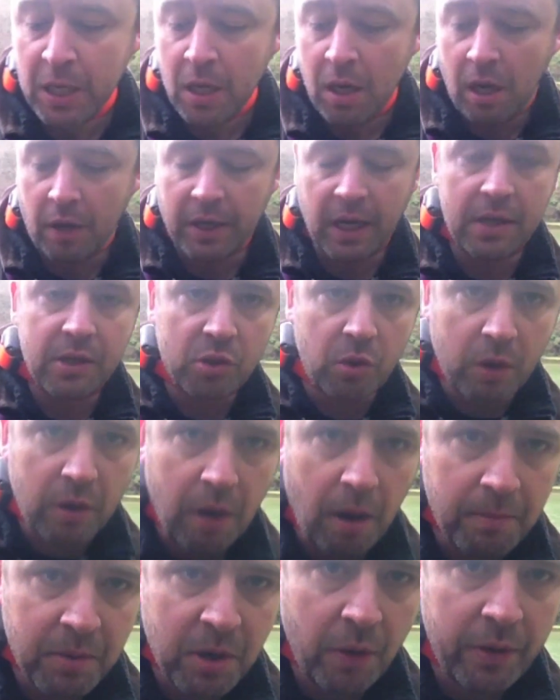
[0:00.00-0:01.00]
Okay, so
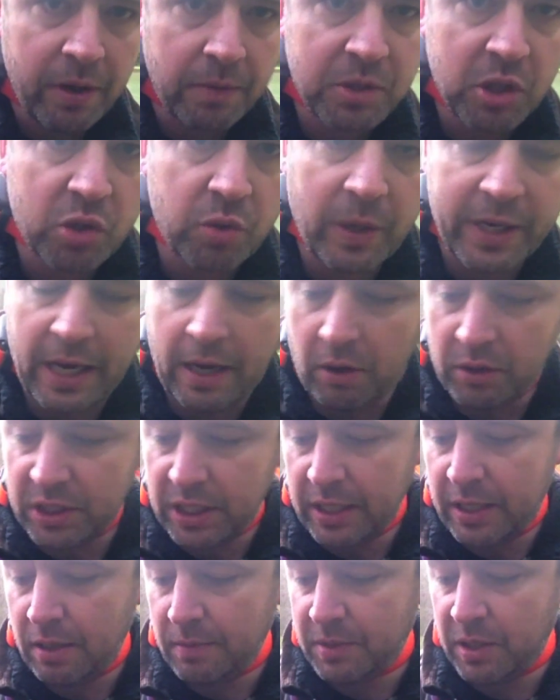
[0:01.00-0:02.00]
I'm going up to 28. I'll
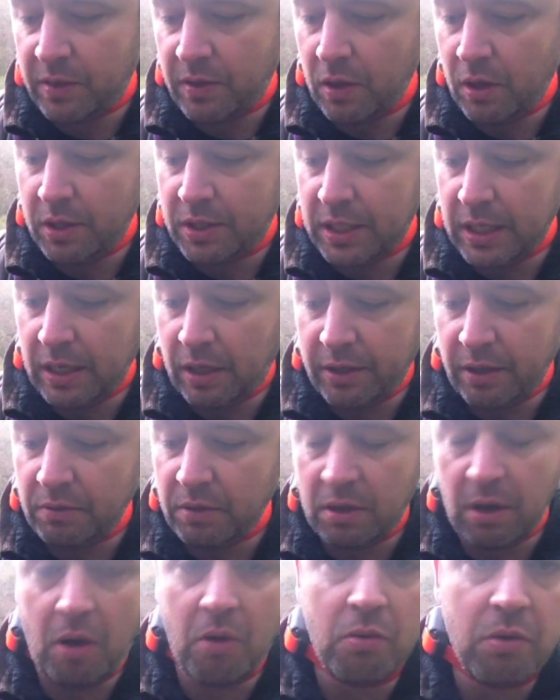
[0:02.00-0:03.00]
take it up to 30. I
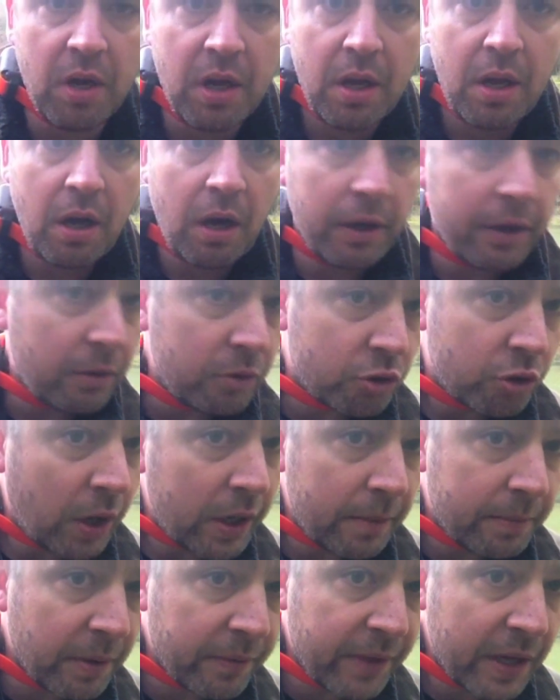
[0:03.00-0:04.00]
don't train
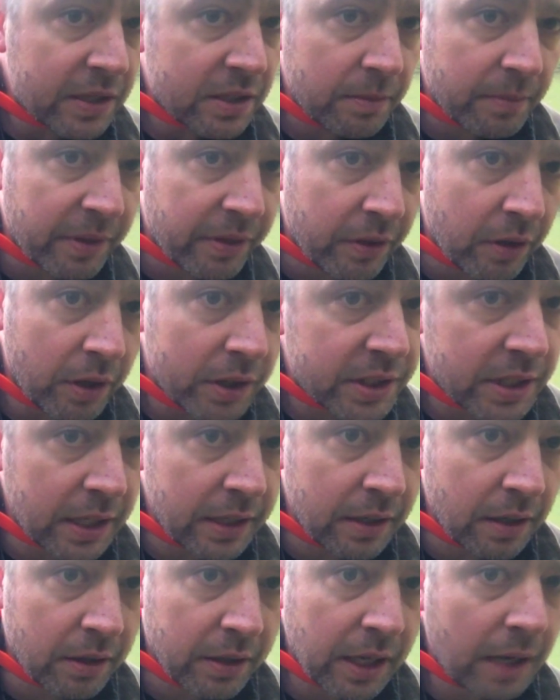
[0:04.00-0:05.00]
above. There's number 30.
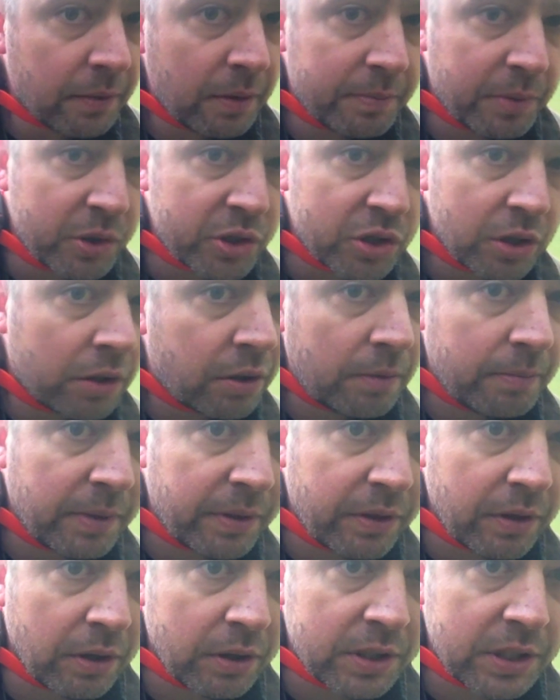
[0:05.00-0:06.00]
Okay, we're pushing on number
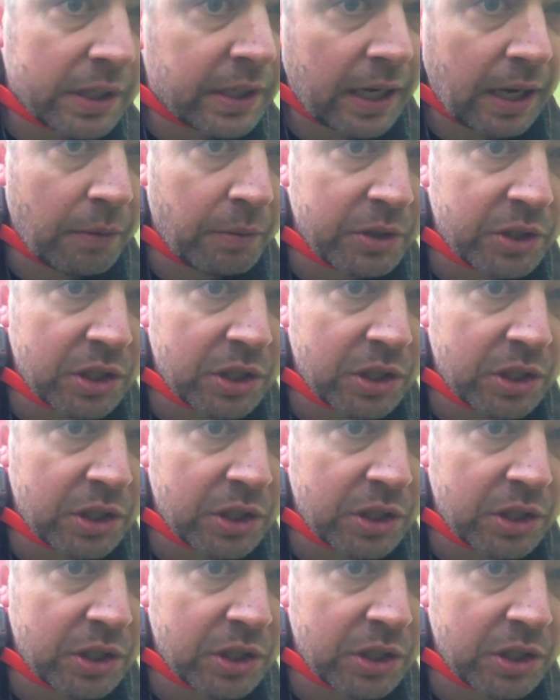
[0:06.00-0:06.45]
30 now, which